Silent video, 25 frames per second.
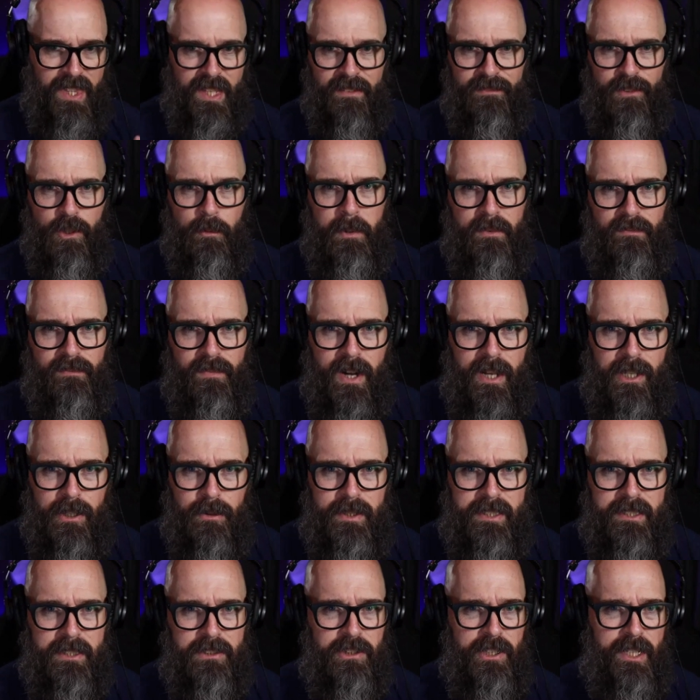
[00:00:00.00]
if you've been
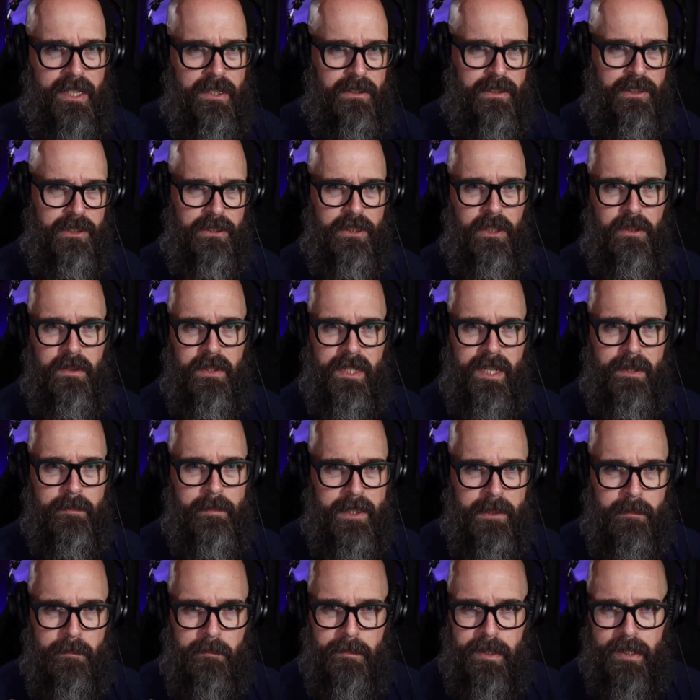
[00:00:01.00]
following the channel, you know that I'm
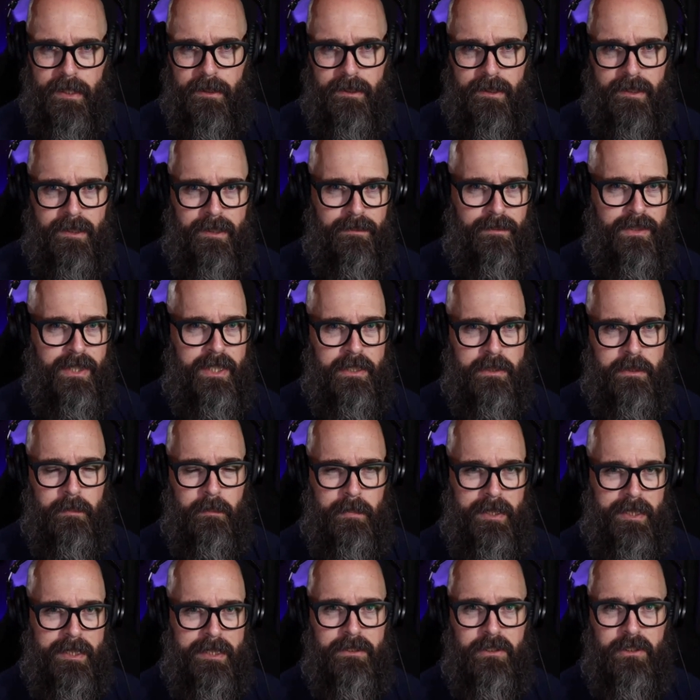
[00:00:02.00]
in the middle of this
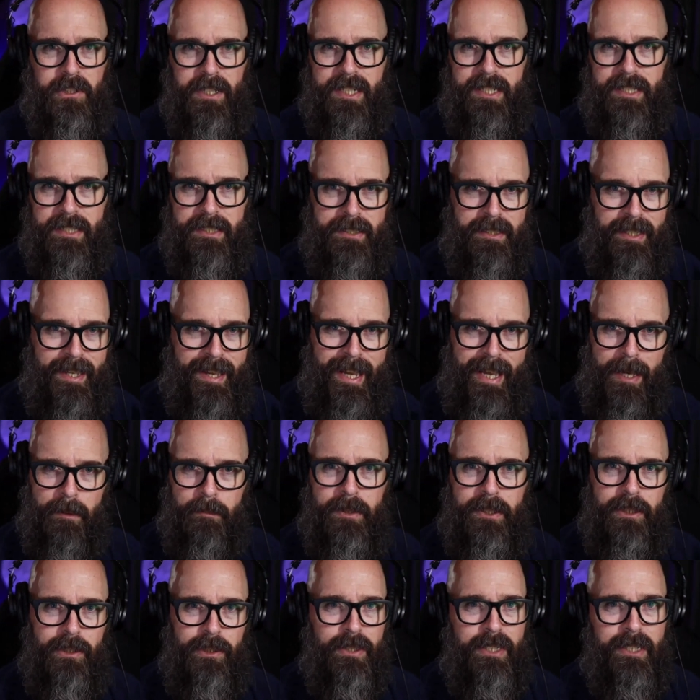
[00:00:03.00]
big giant
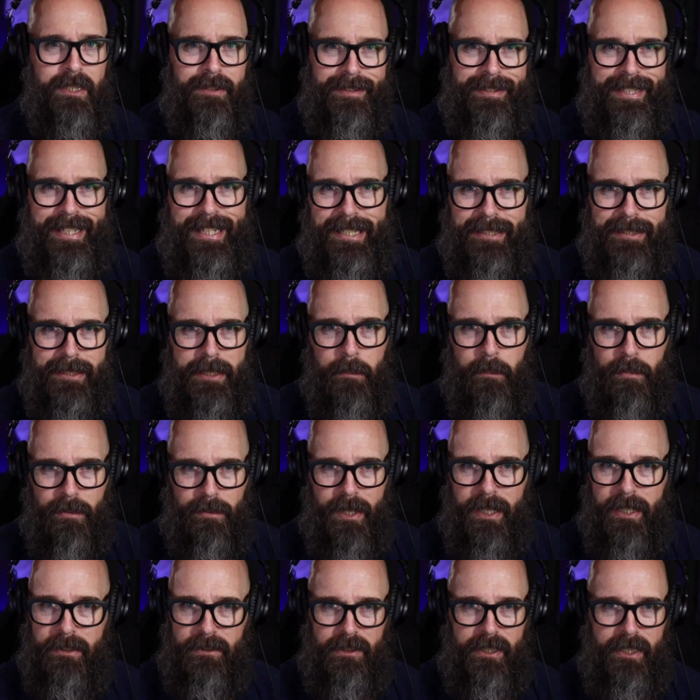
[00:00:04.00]
happy ukulele
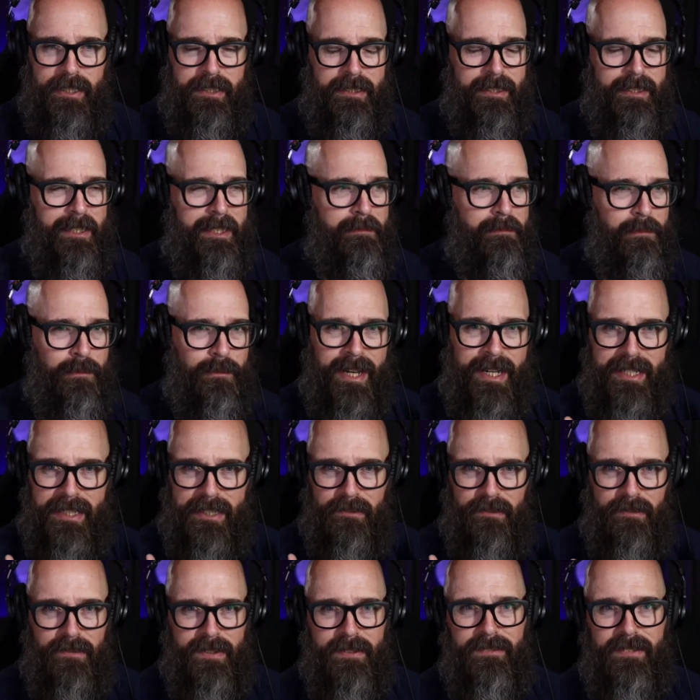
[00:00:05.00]
project and I'm
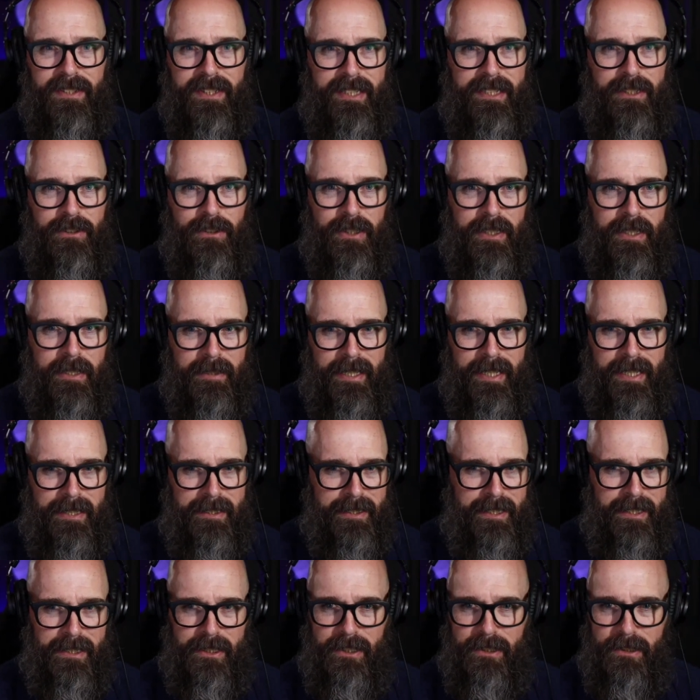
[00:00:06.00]
writing 15
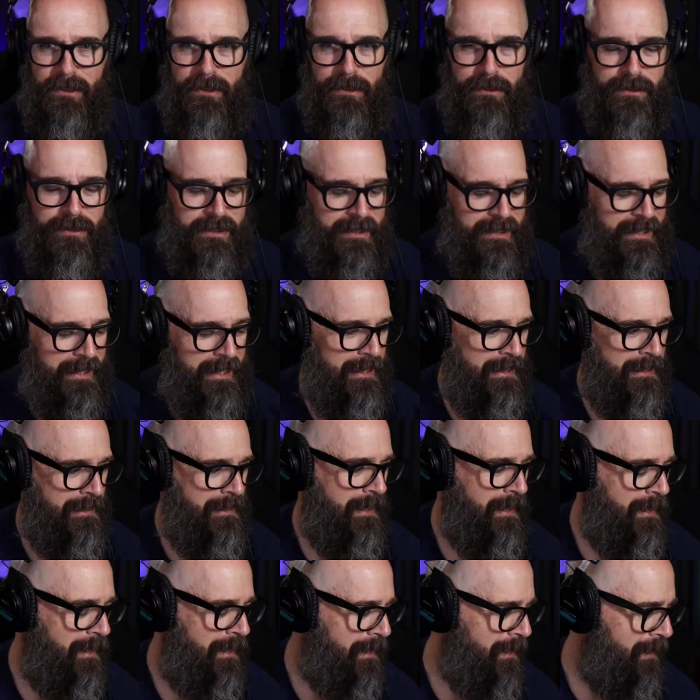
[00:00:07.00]
ukulele cues and
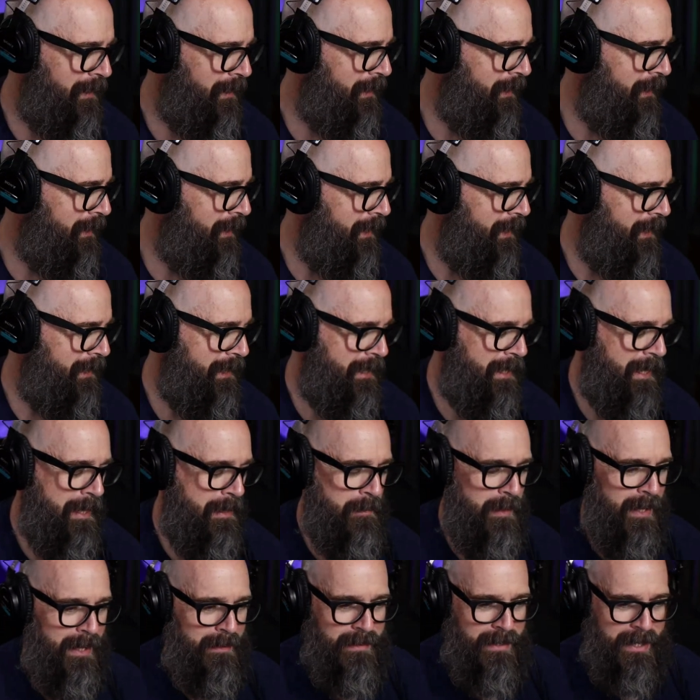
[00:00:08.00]
and
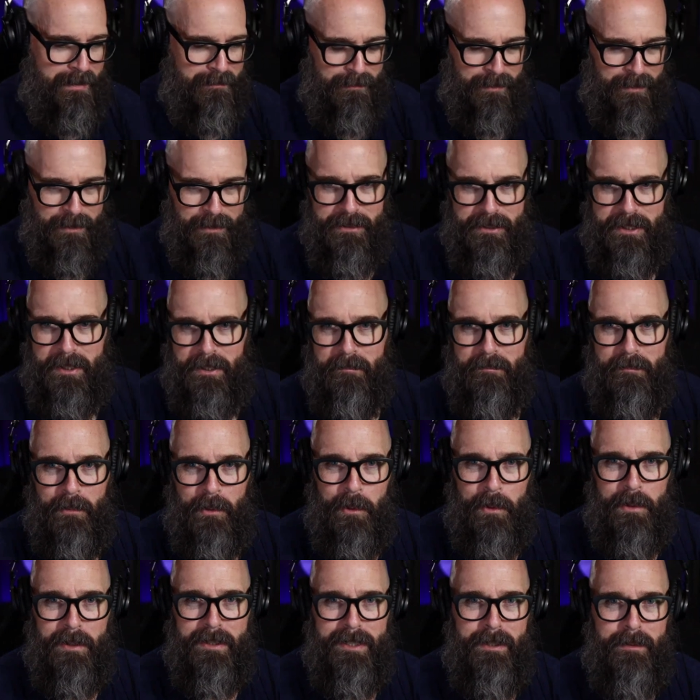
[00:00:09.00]
I'm, I'm learning
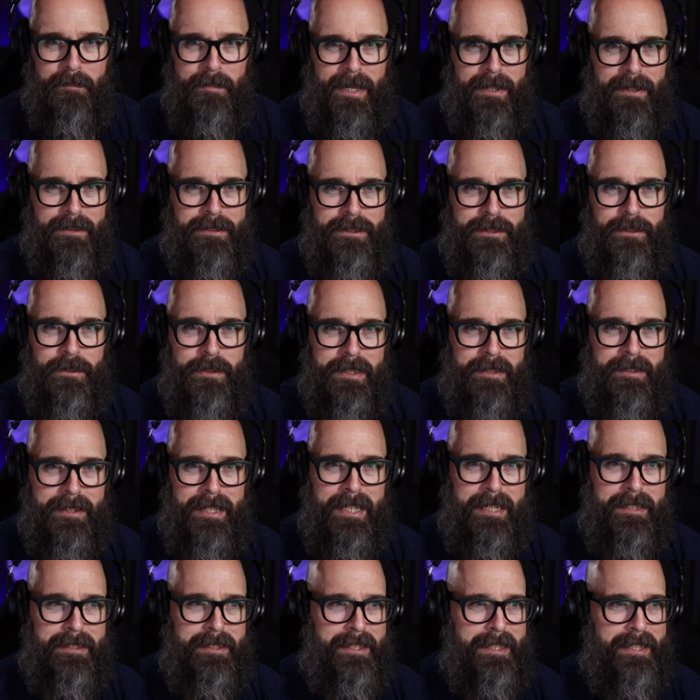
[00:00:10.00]
more about
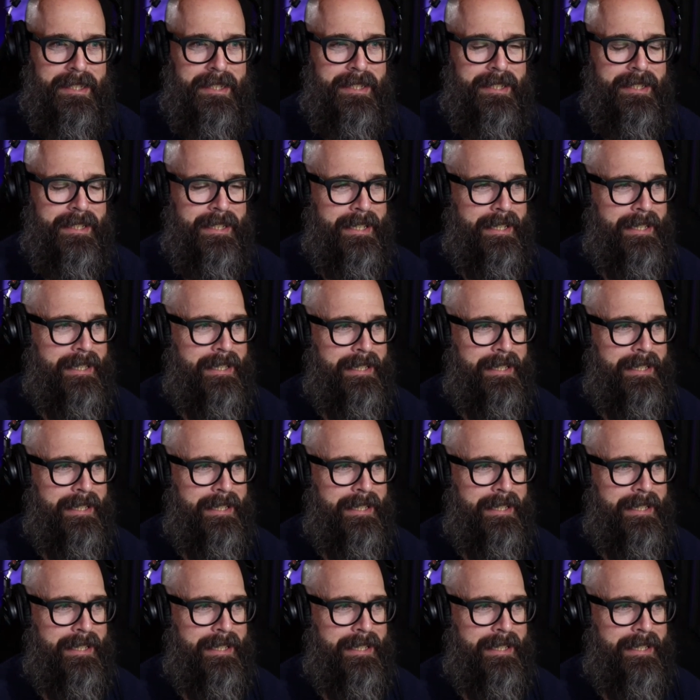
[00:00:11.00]
ukulele uh,